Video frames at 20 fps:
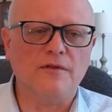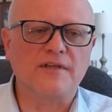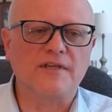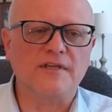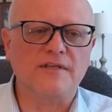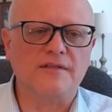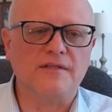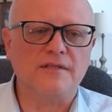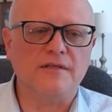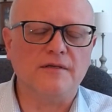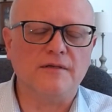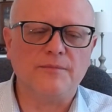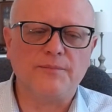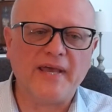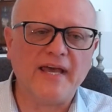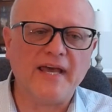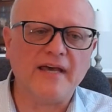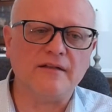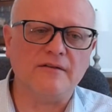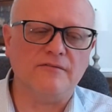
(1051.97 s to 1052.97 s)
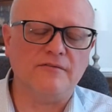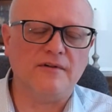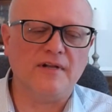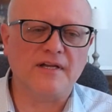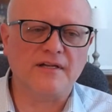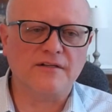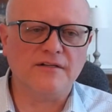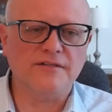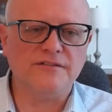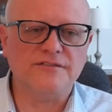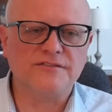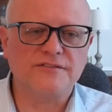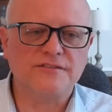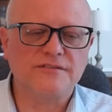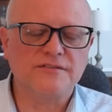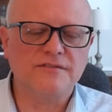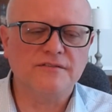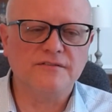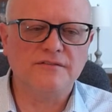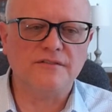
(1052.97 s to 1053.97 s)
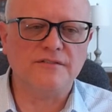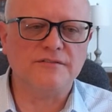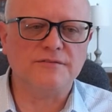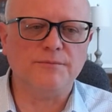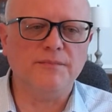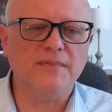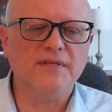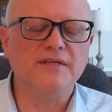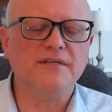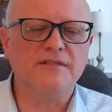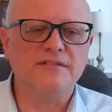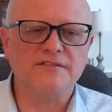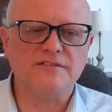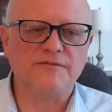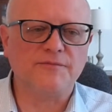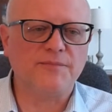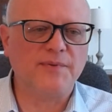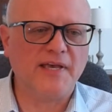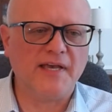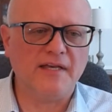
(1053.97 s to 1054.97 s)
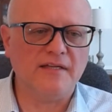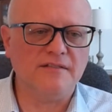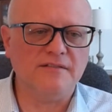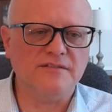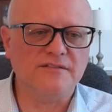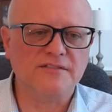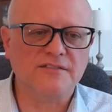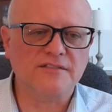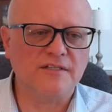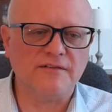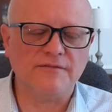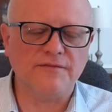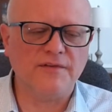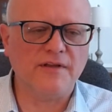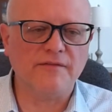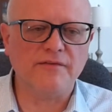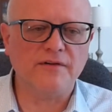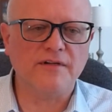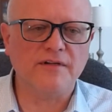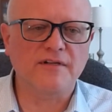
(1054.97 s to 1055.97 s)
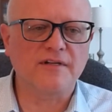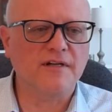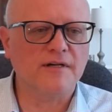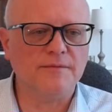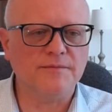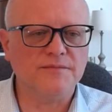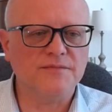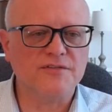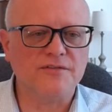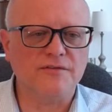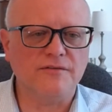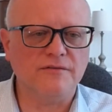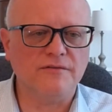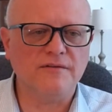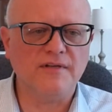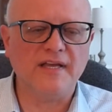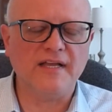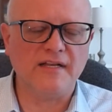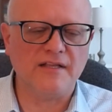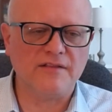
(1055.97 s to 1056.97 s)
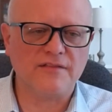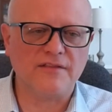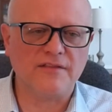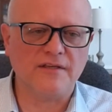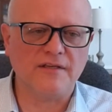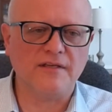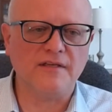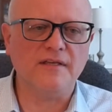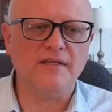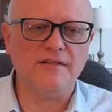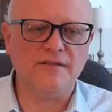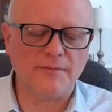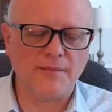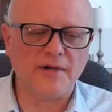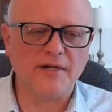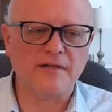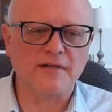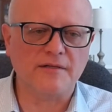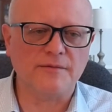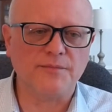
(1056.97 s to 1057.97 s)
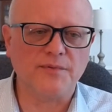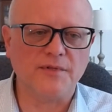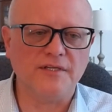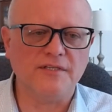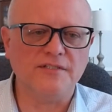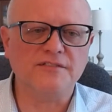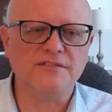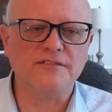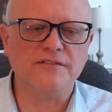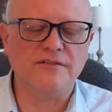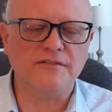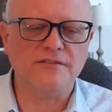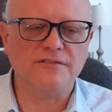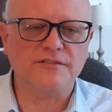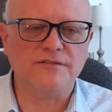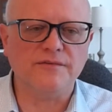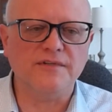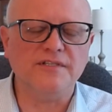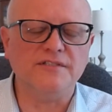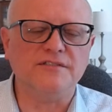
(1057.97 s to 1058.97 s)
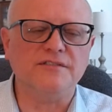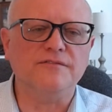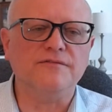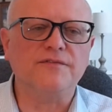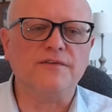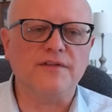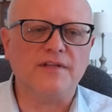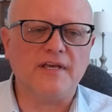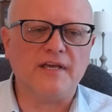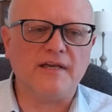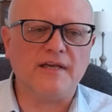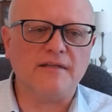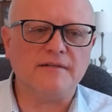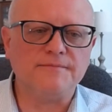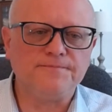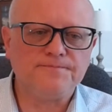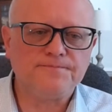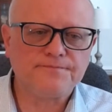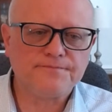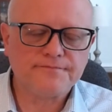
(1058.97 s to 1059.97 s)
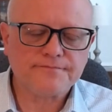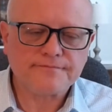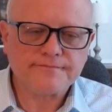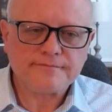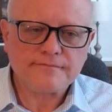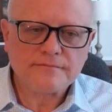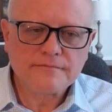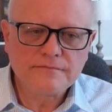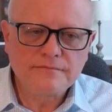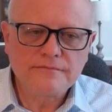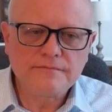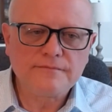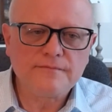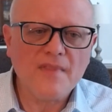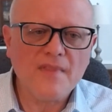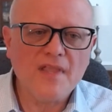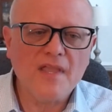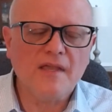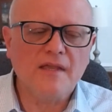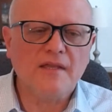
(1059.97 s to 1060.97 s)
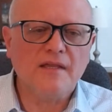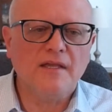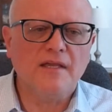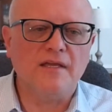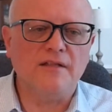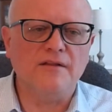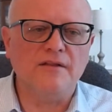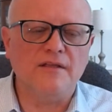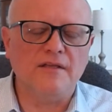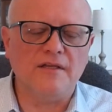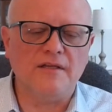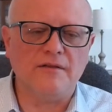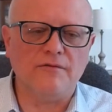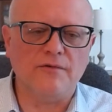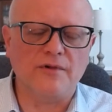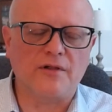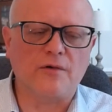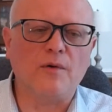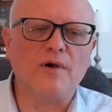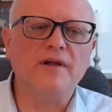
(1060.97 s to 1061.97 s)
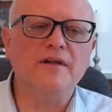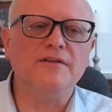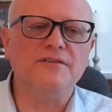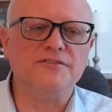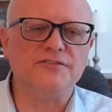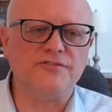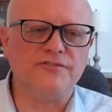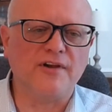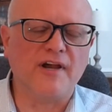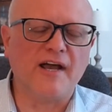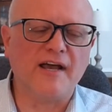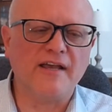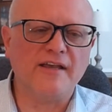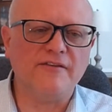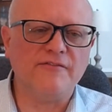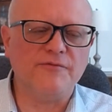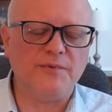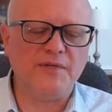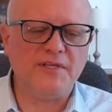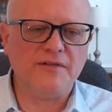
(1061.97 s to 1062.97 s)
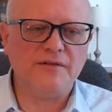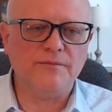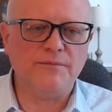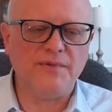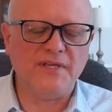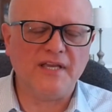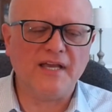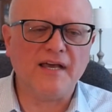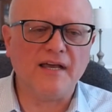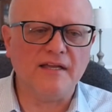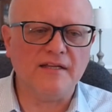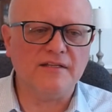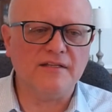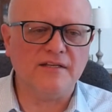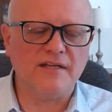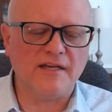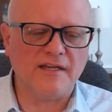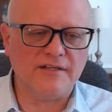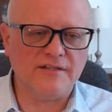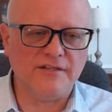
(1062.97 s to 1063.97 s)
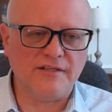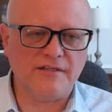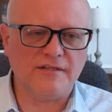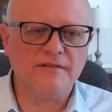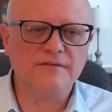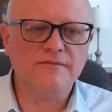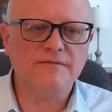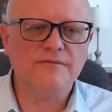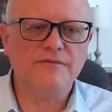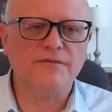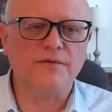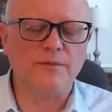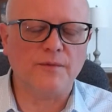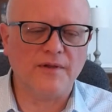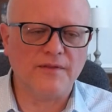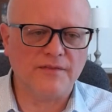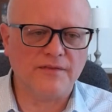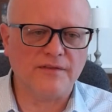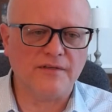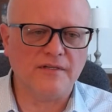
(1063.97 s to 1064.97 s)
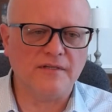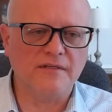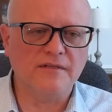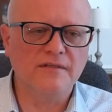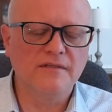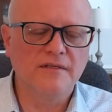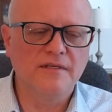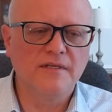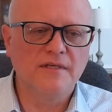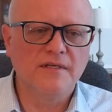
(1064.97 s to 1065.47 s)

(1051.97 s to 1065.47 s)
look at the patent records, there's millions of patents that have never come to anything in the marketplace, and there's a reason for that. And it requires drive behind an idea, for one thing.